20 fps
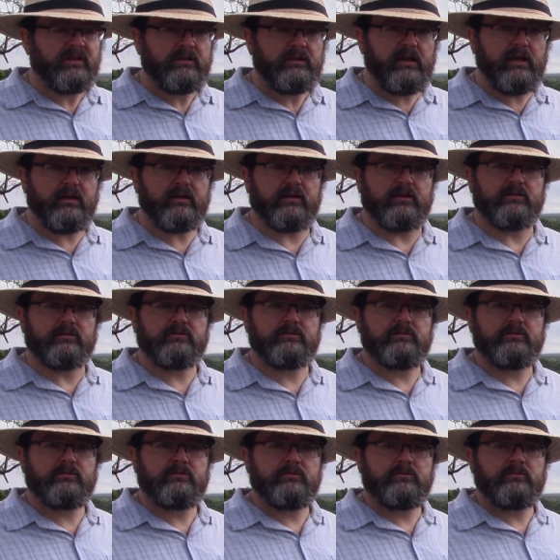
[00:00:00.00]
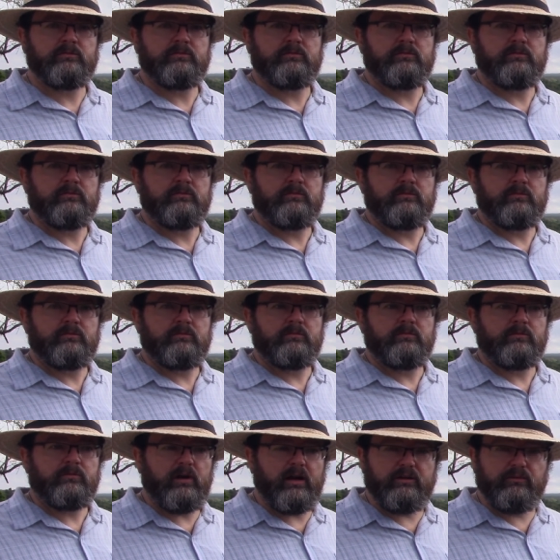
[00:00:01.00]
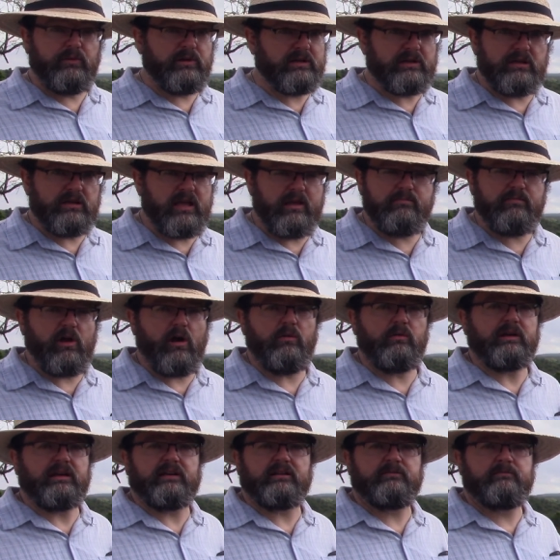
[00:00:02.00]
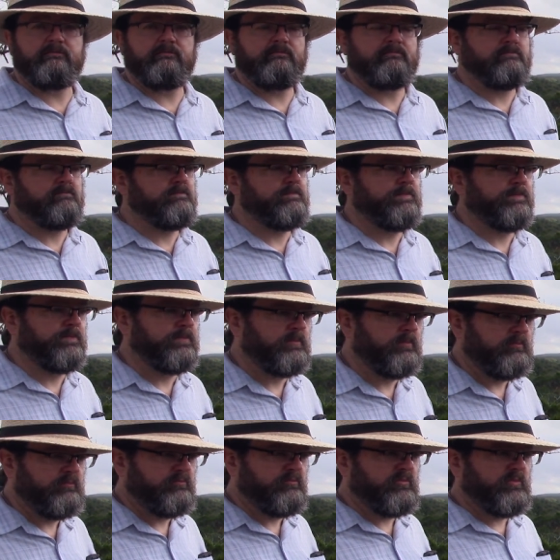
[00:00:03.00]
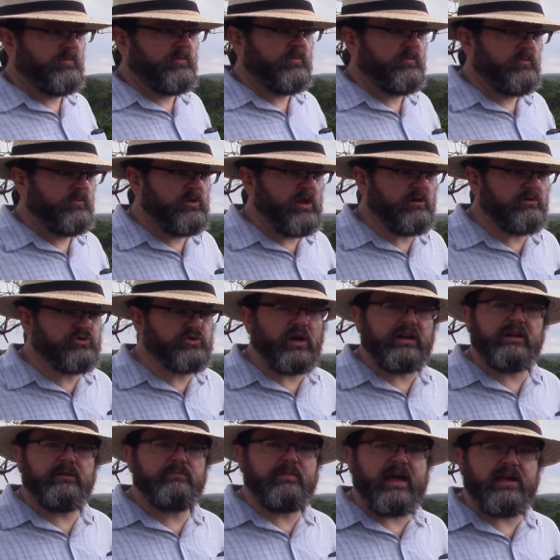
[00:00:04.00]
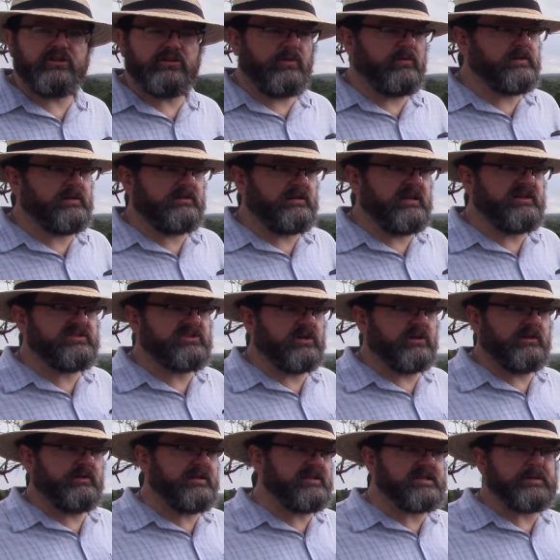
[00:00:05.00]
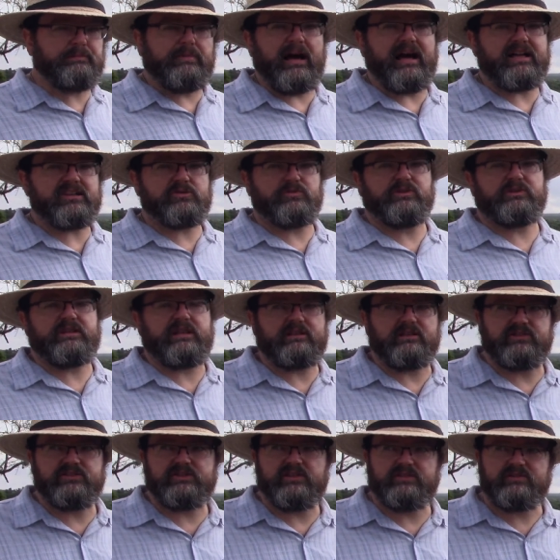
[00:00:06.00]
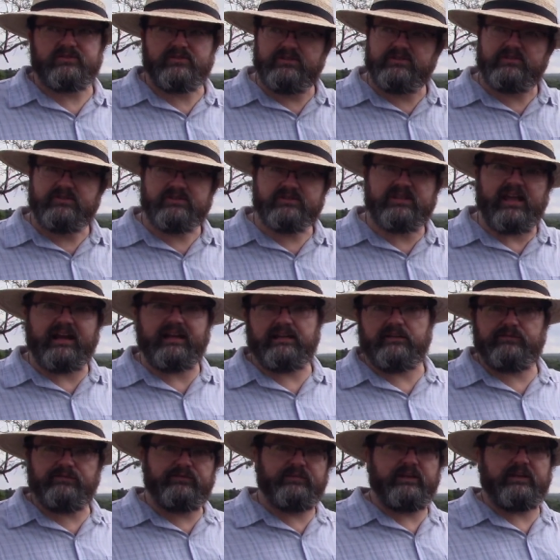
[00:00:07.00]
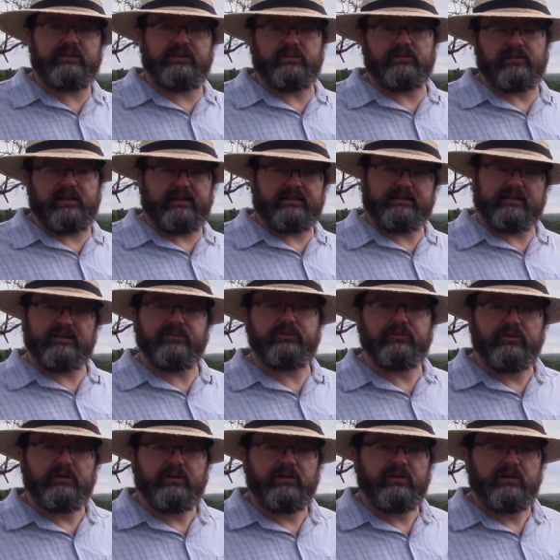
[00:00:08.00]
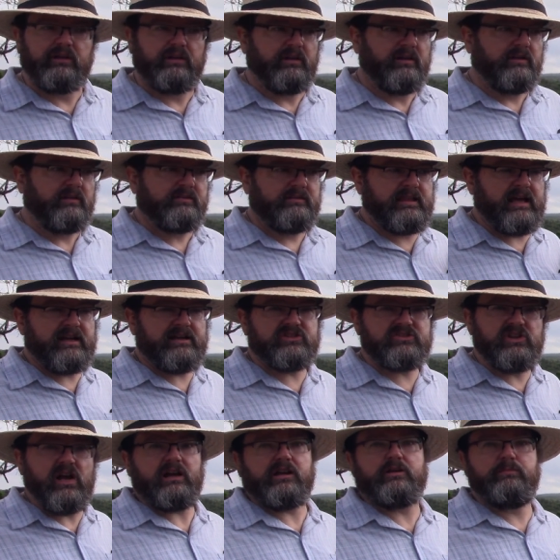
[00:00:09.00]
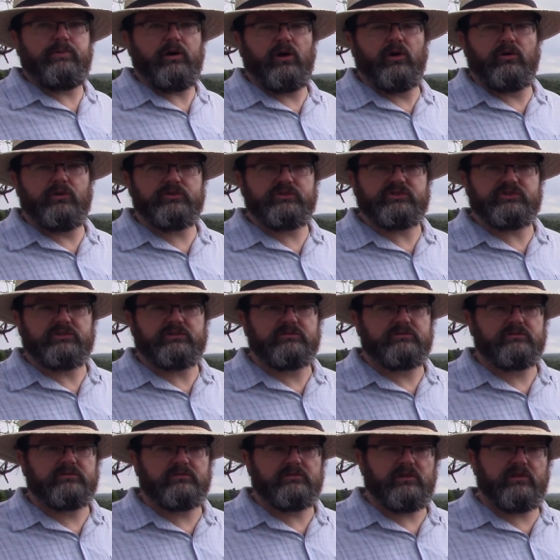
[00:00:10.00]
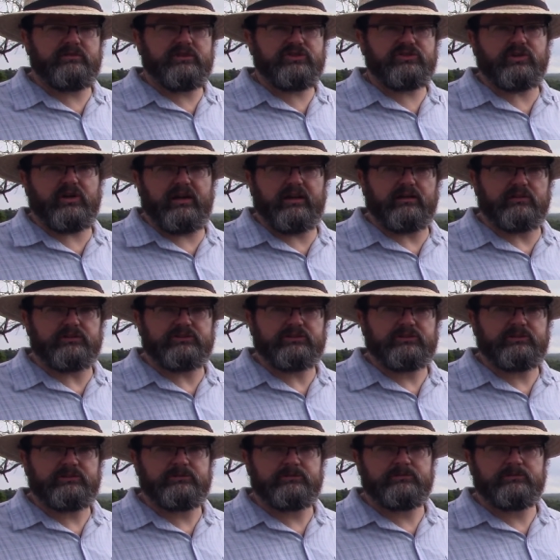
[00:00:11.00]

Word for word: Yeah. Right. We could keep going. You know, try to imagine. is there is it possible that there's a sided figure like this that is not composed of these triangles.